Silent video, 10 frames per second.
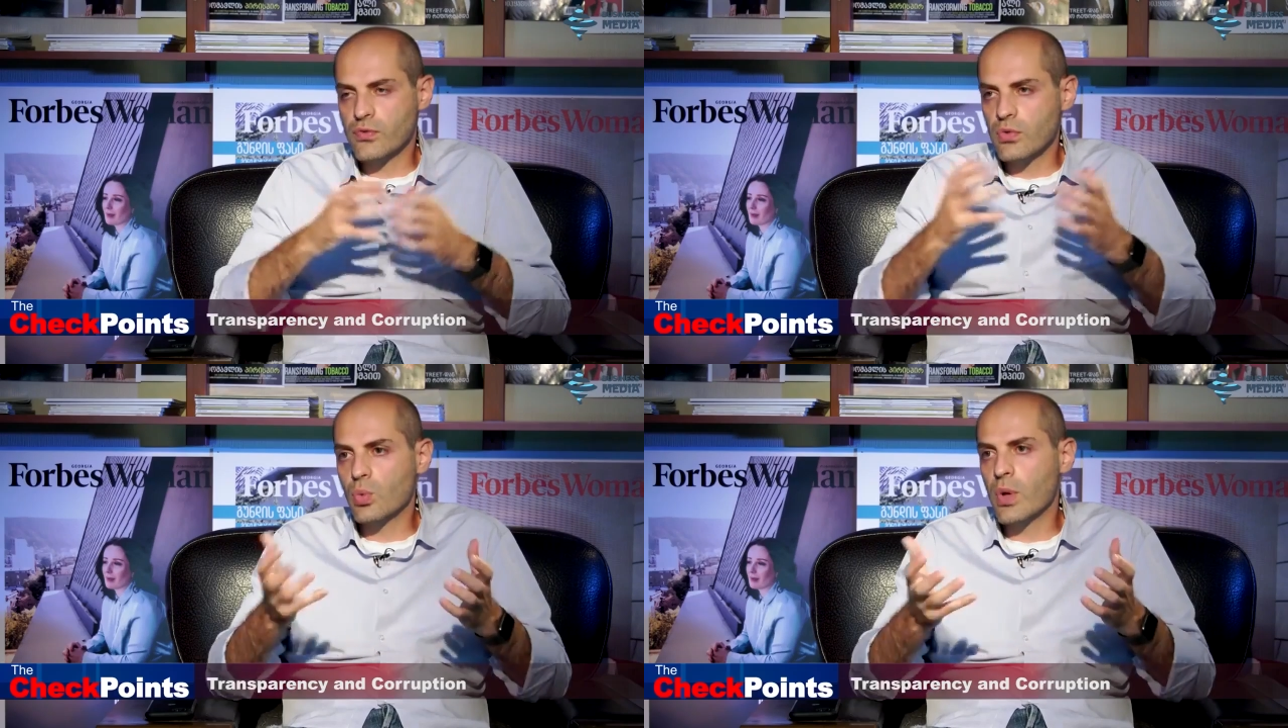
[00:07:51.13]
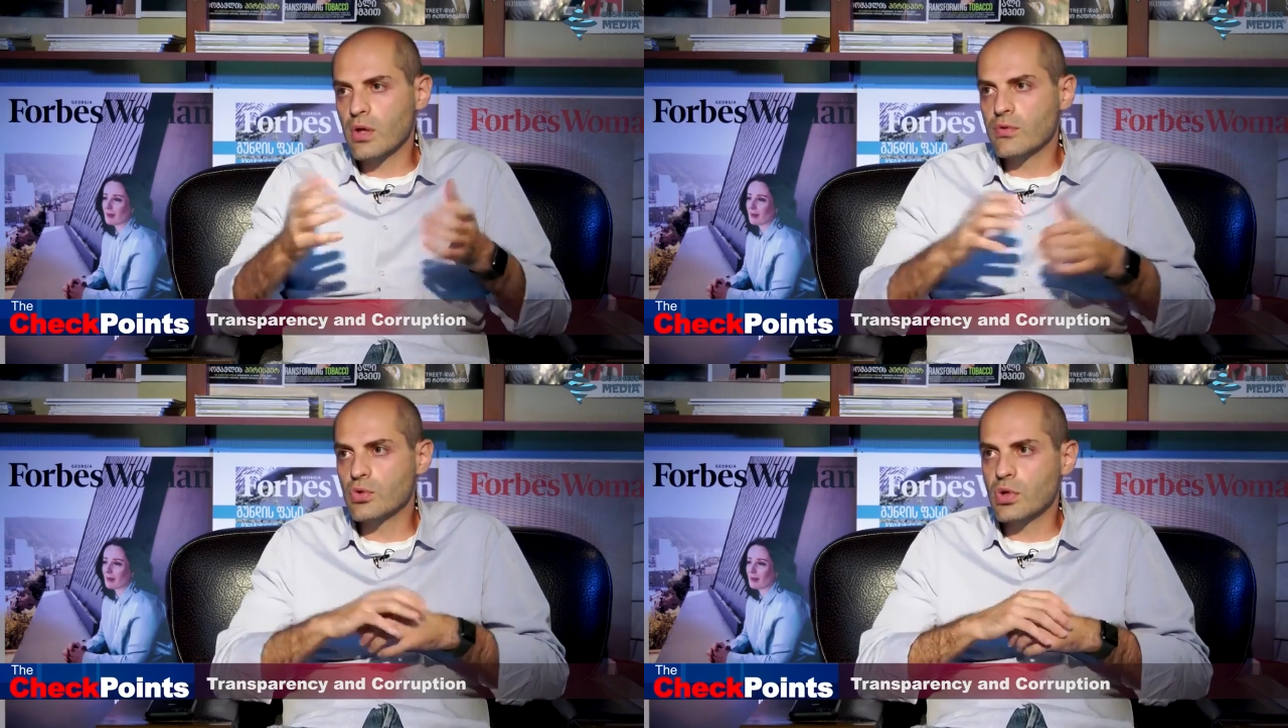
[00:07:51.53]

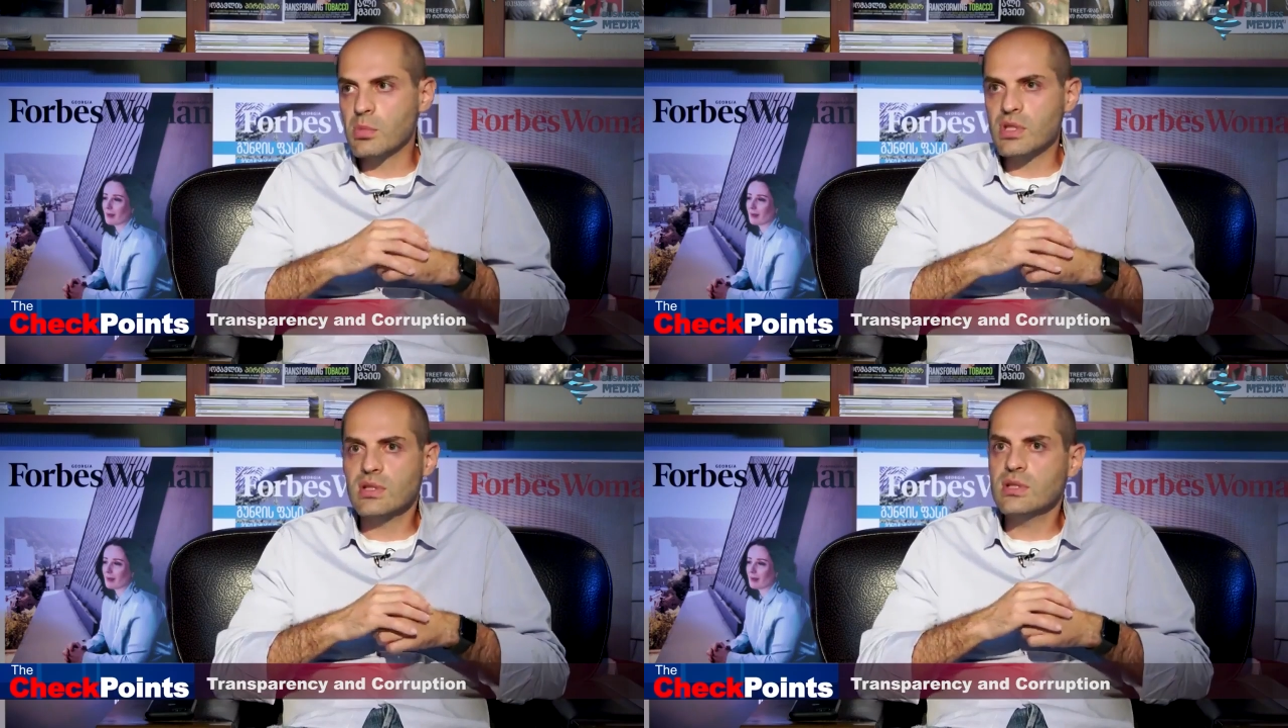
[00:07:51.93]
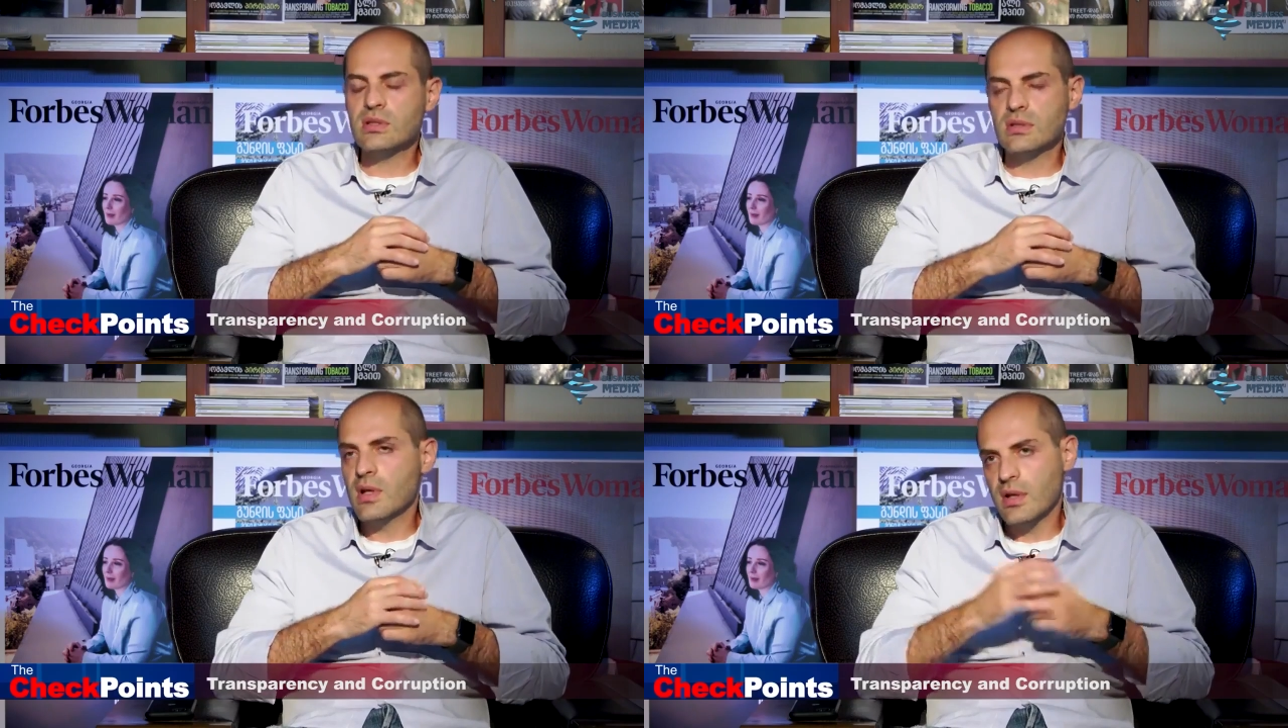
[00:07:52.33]
way of doing
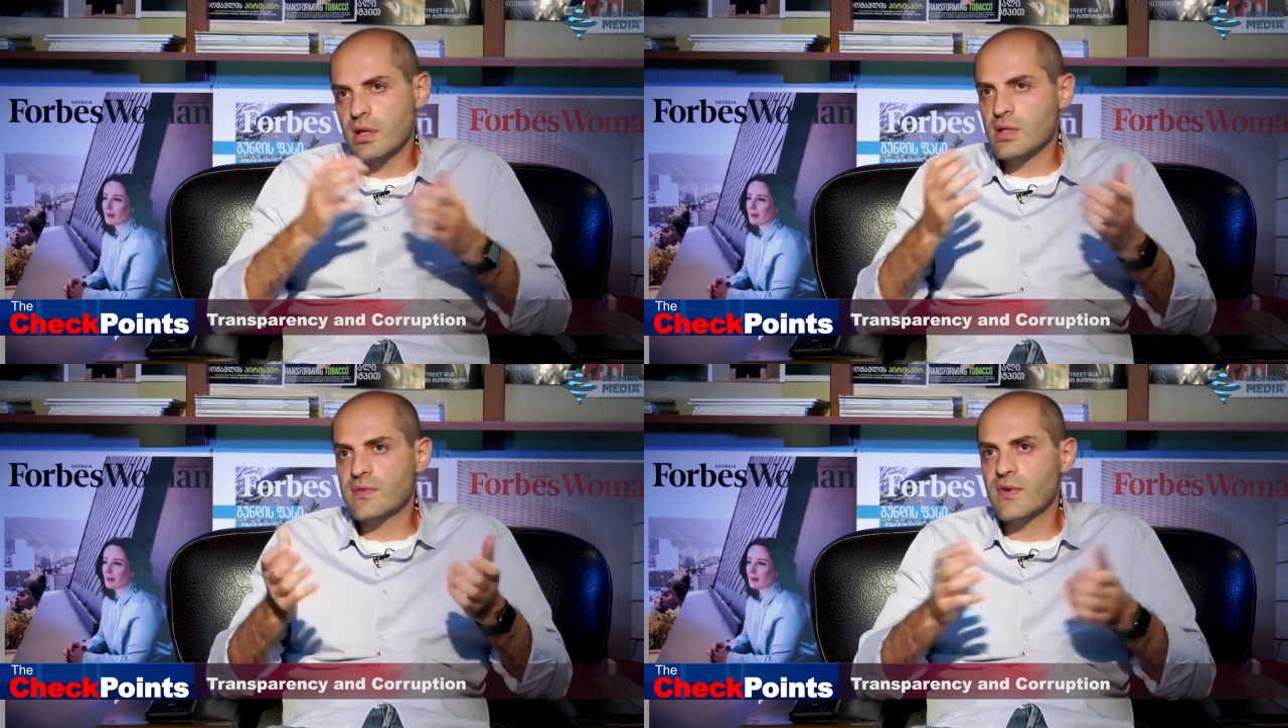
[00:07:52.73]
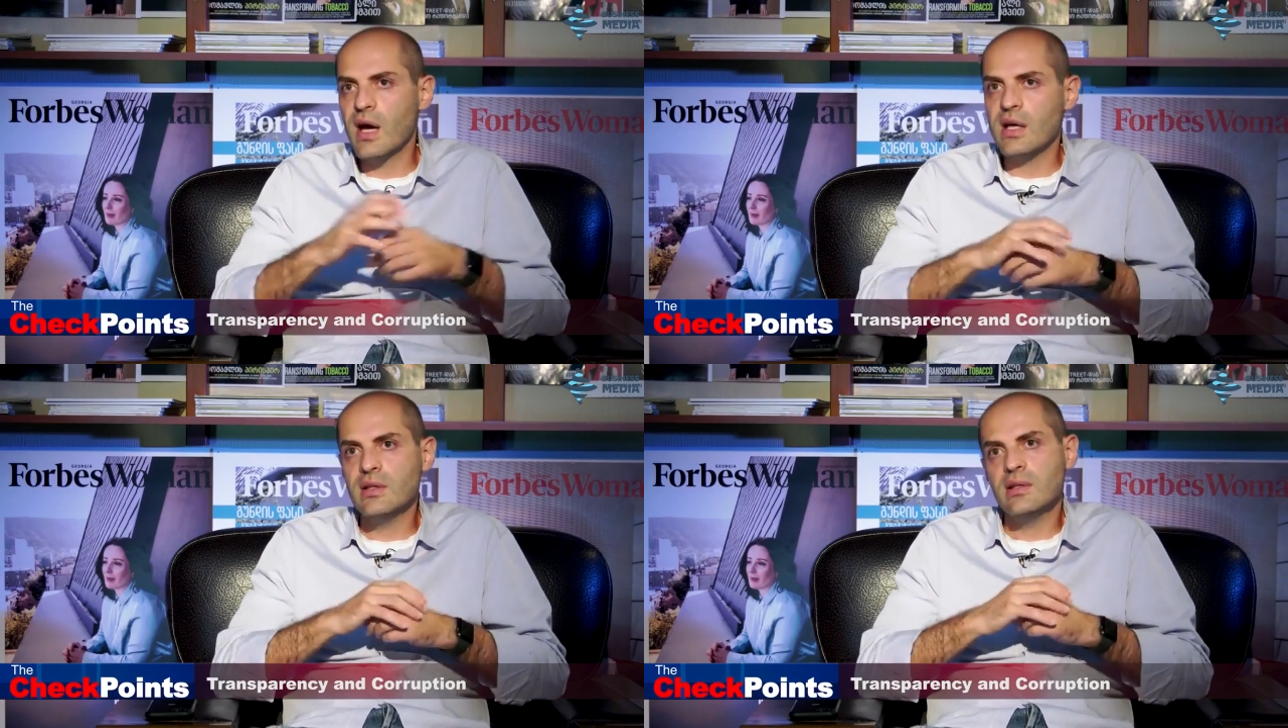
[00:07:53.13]
business, and that's
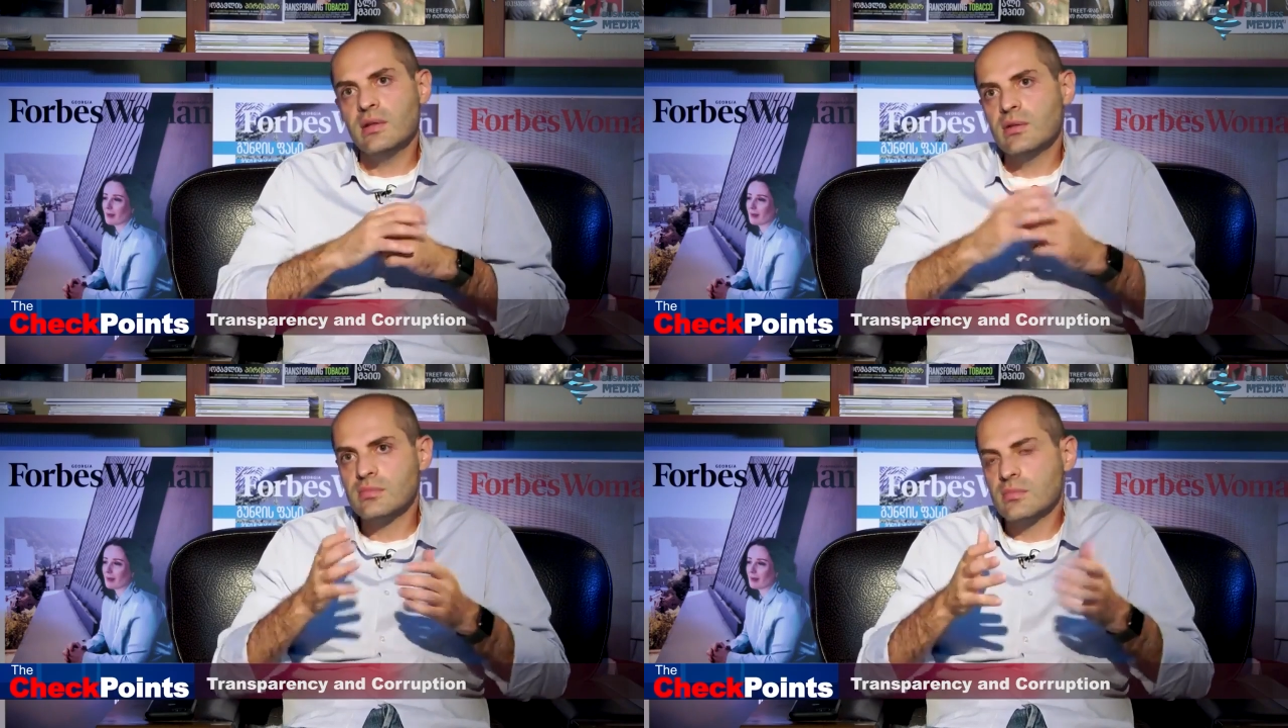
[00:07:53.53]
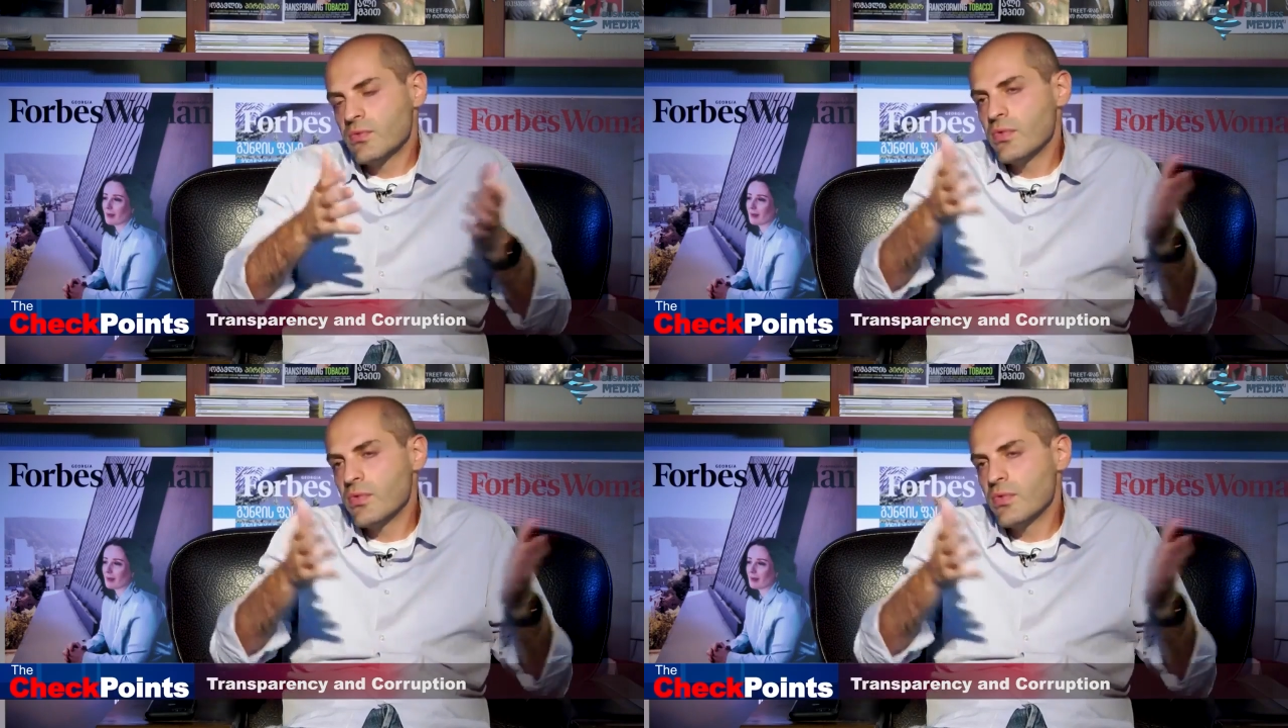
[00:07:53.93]
fine